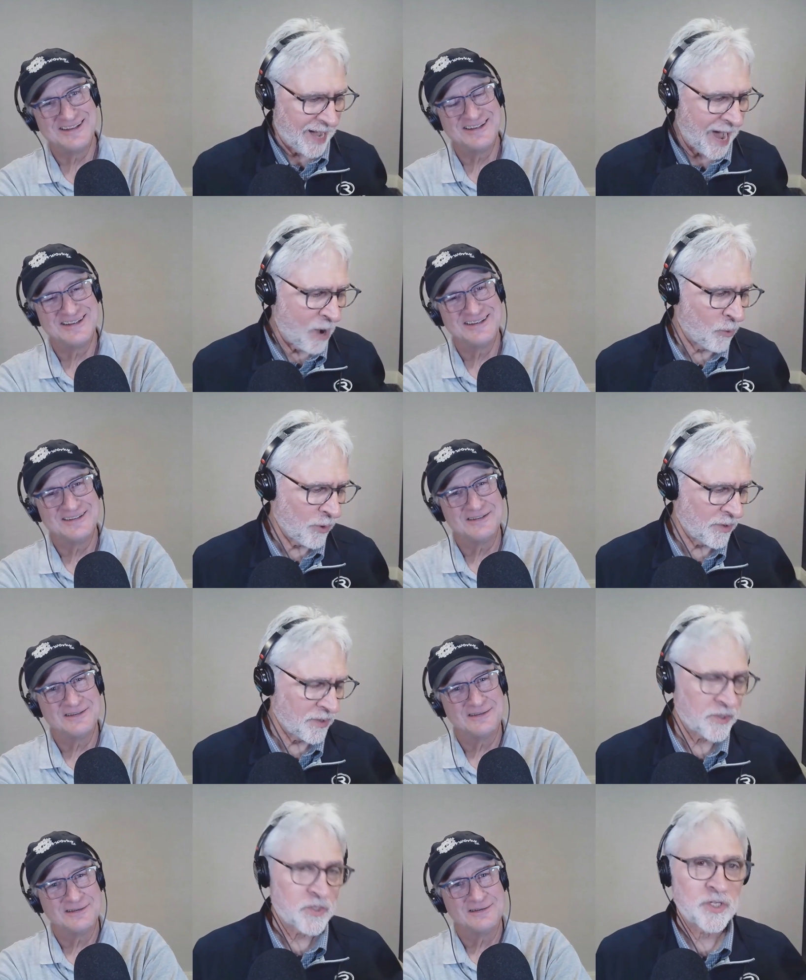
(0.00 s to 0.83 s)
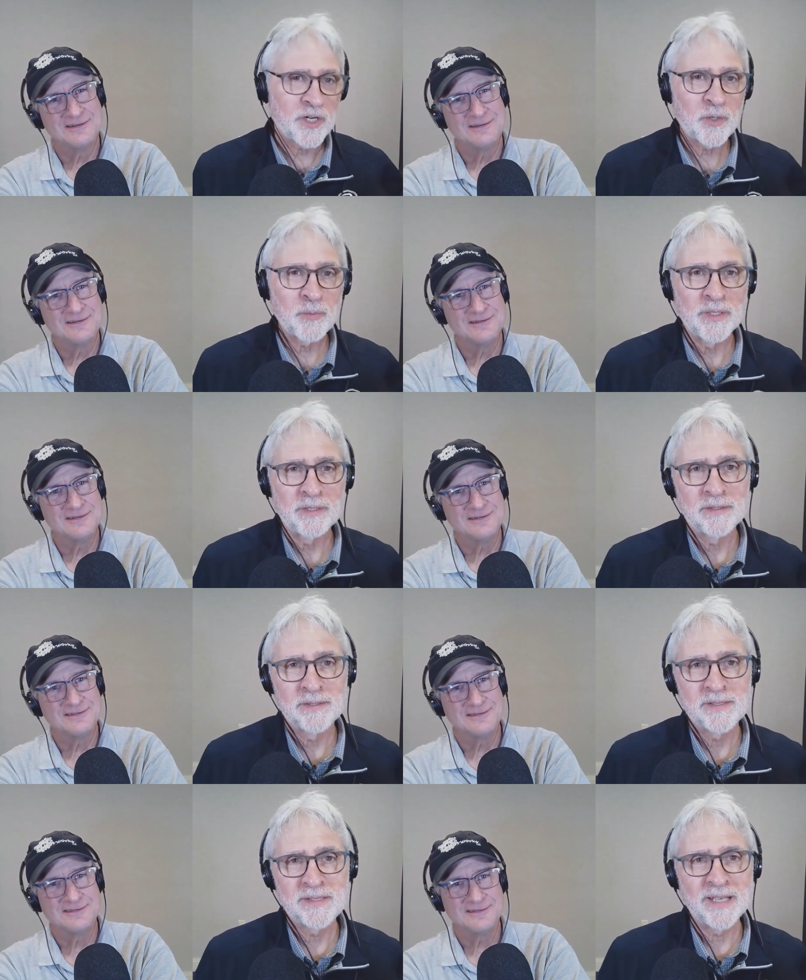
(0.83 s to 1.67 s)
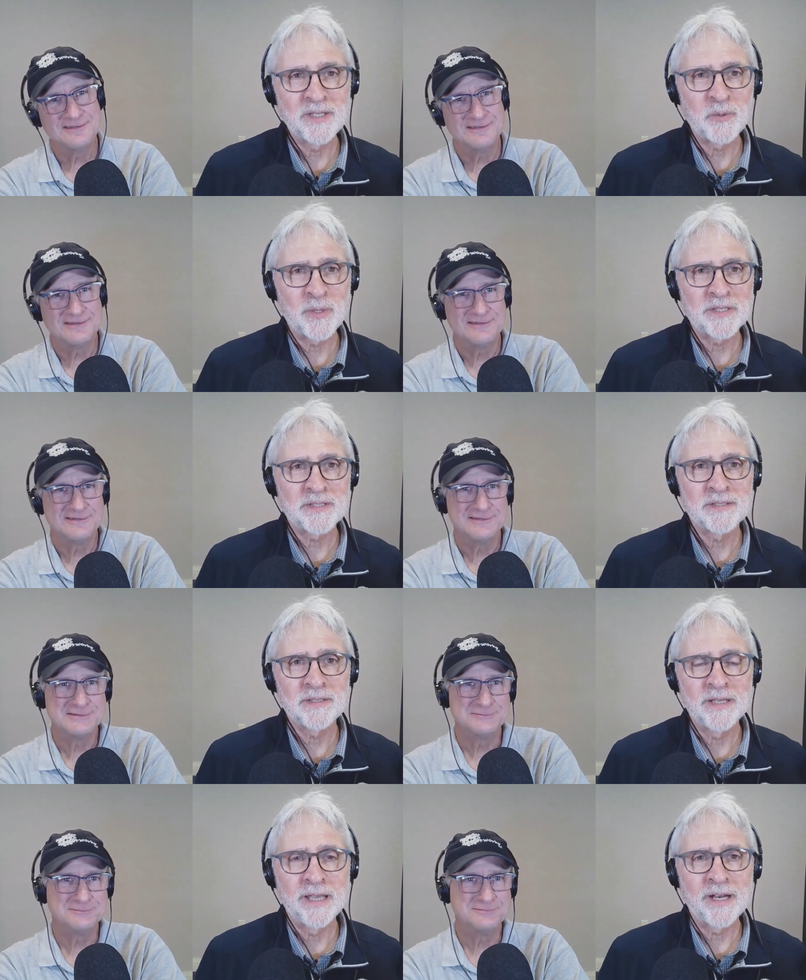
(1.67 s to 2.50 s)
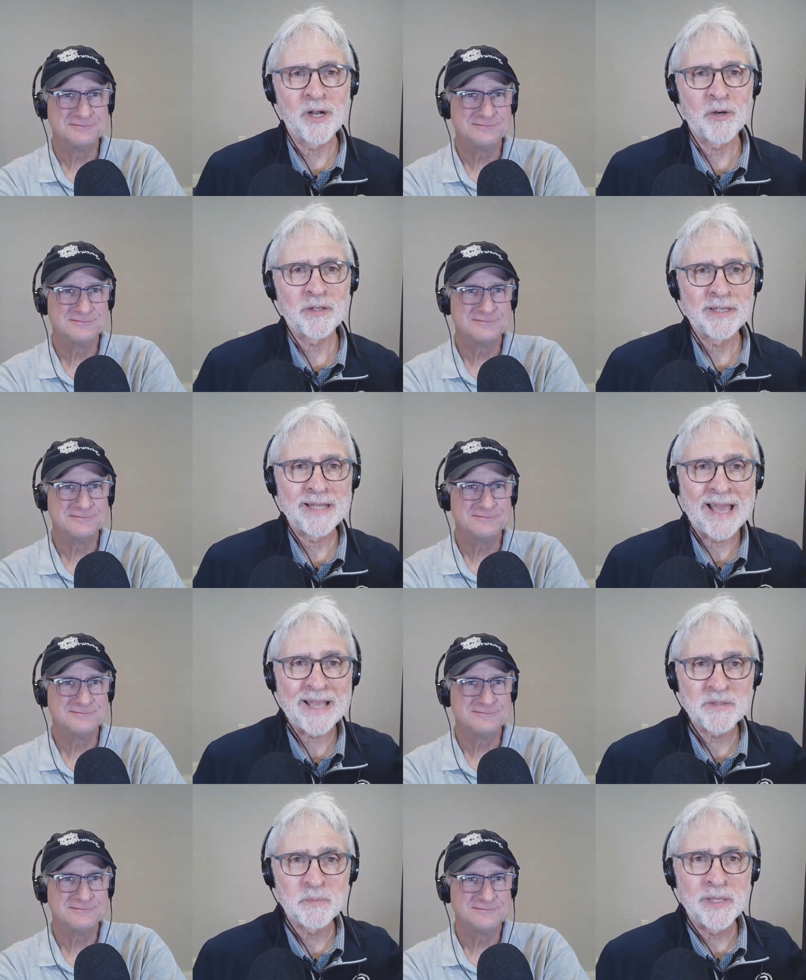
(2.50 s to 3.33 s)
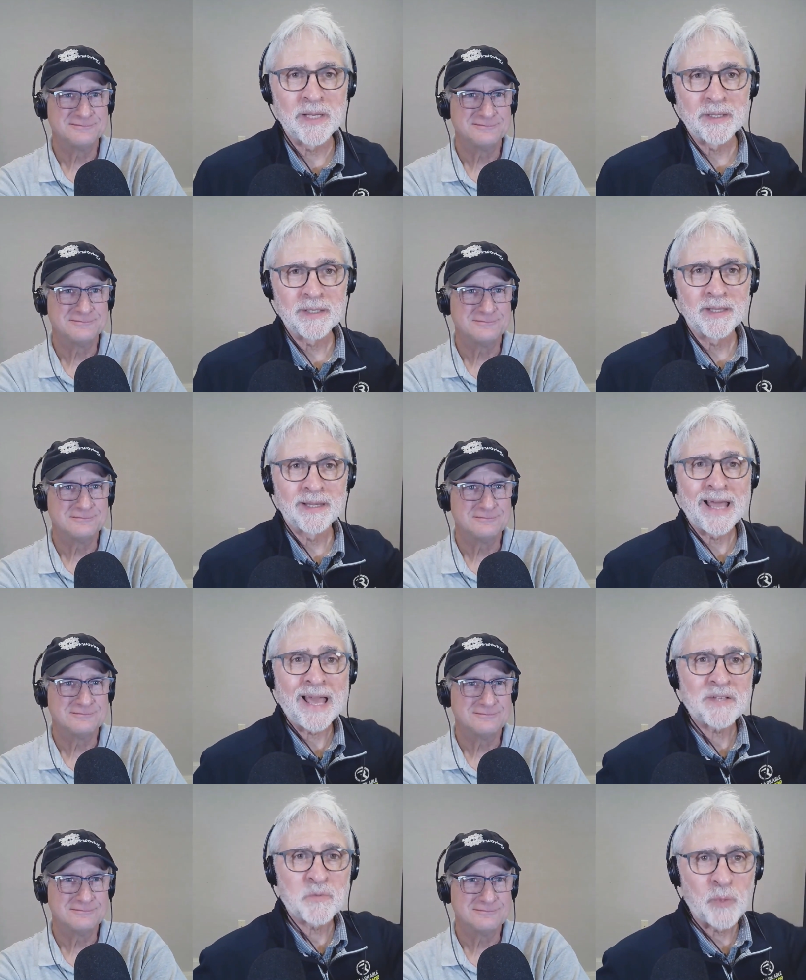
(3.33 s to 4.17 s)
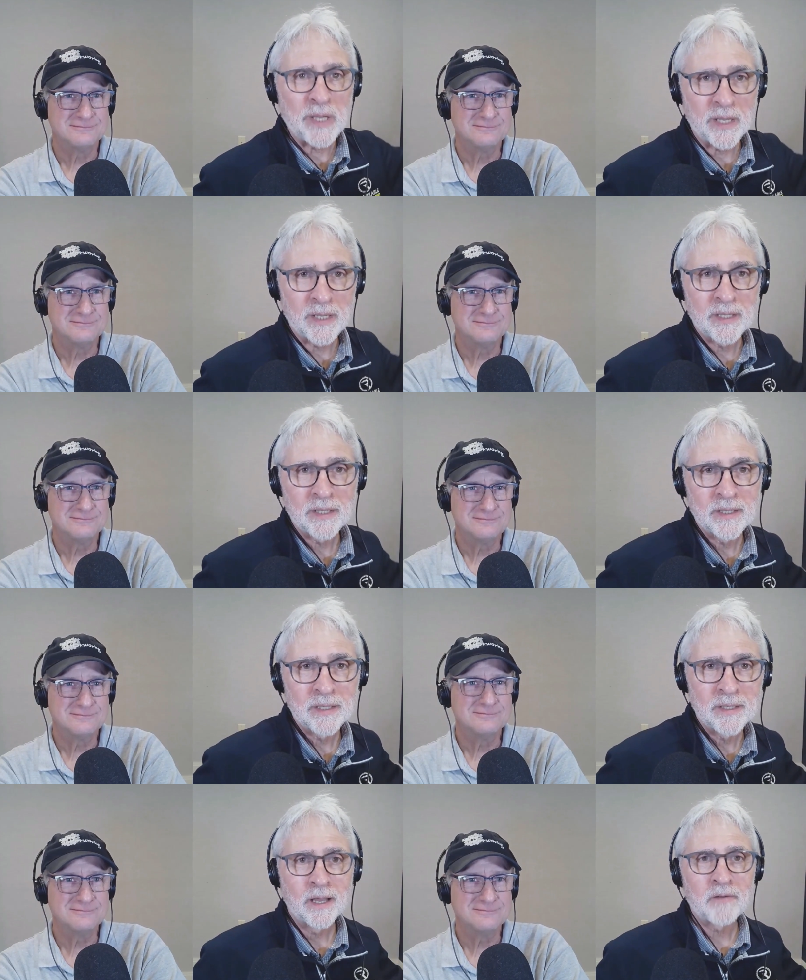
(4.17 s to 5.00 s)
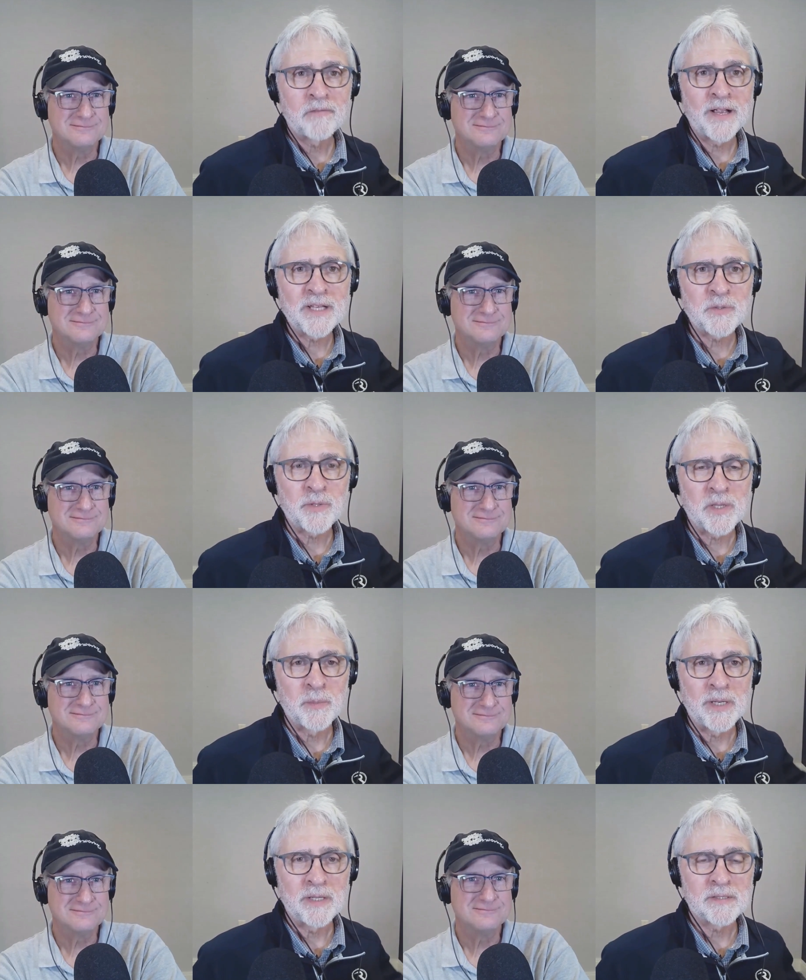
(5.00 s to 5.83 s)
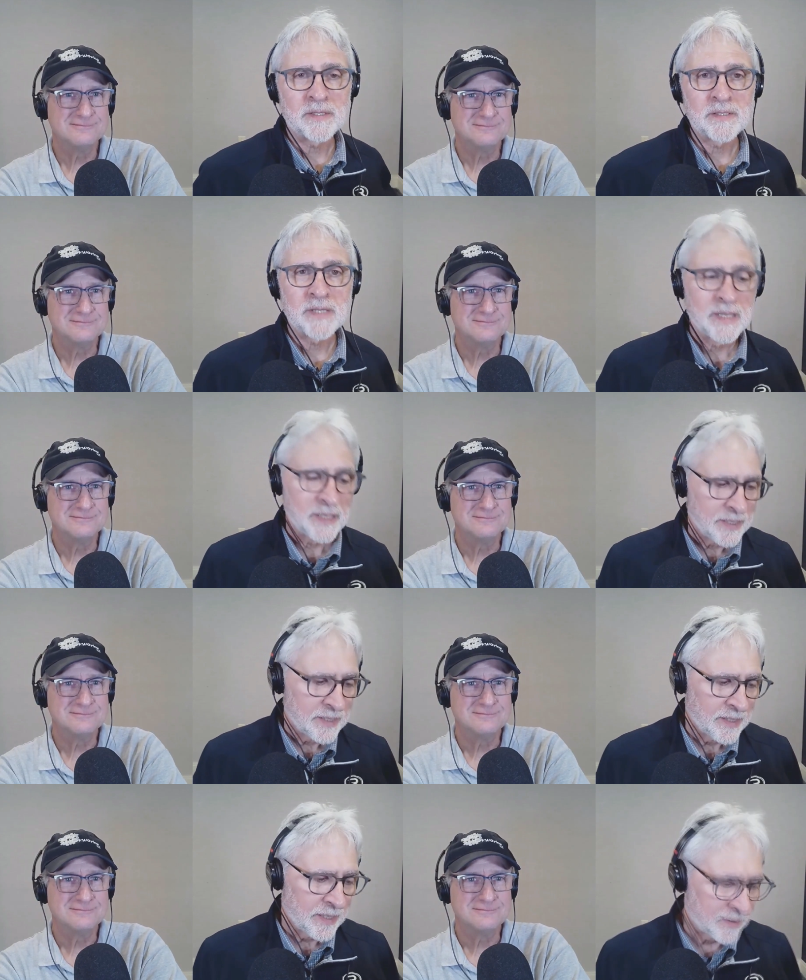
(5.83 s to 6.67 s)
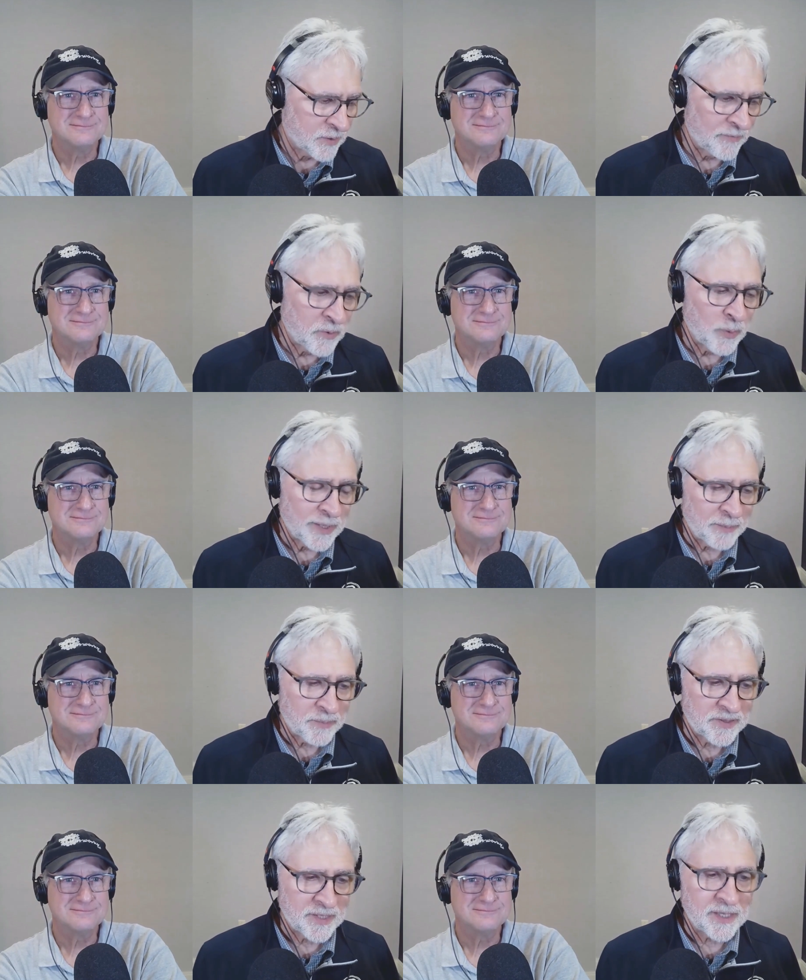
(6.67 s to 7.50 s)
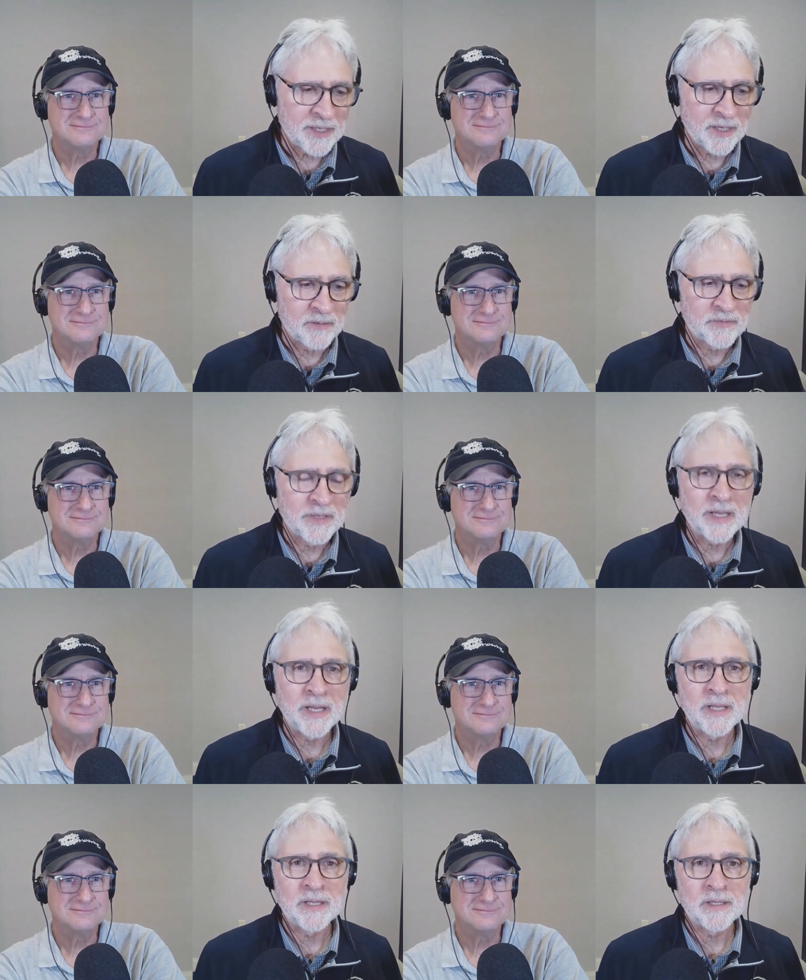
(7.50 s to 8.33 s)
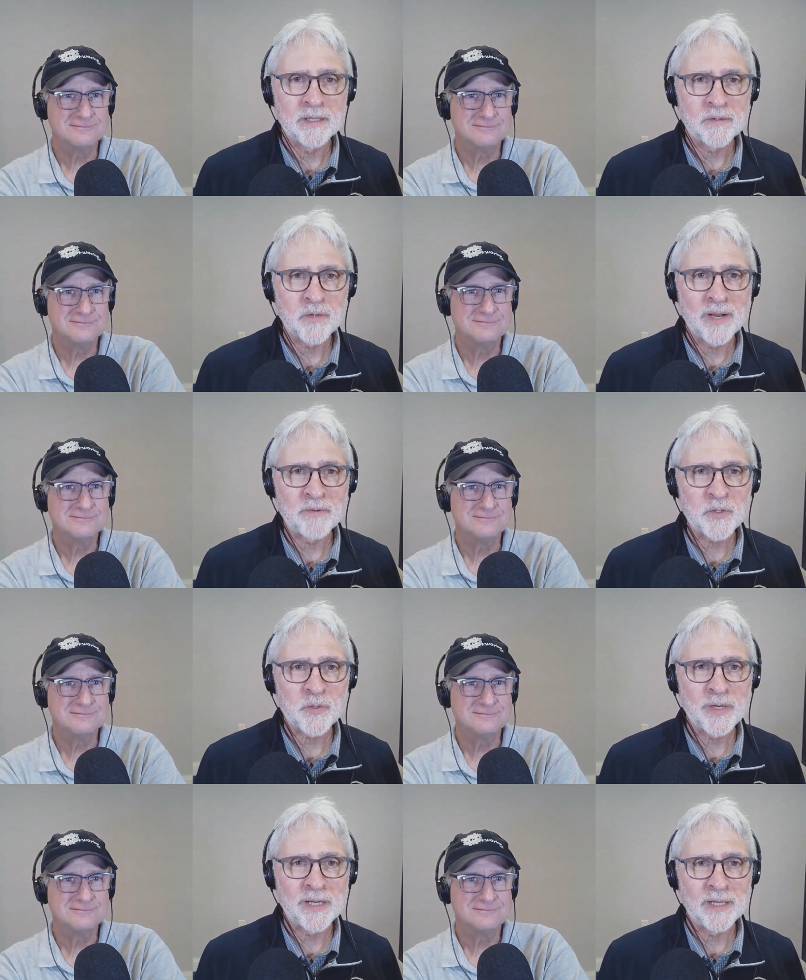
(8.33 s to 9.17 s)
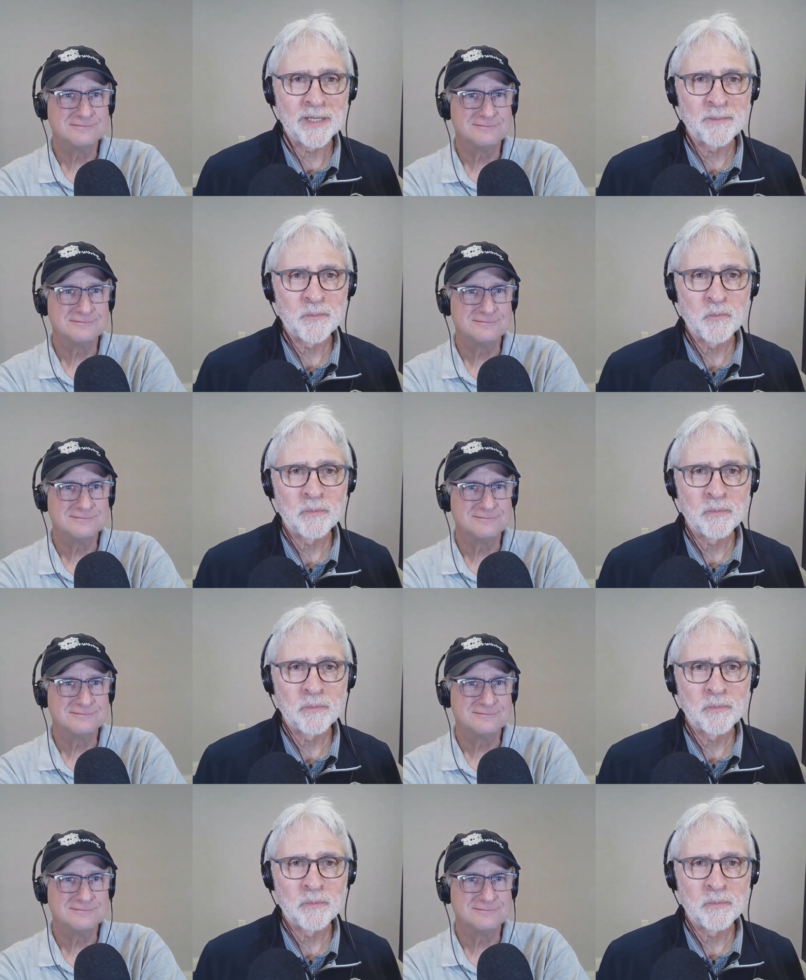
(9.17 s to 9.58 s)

Speaker 1: Our chairman said to us at our last meeting last week, our advisory committee says, So, everyone, I'm thinking of getting a driver training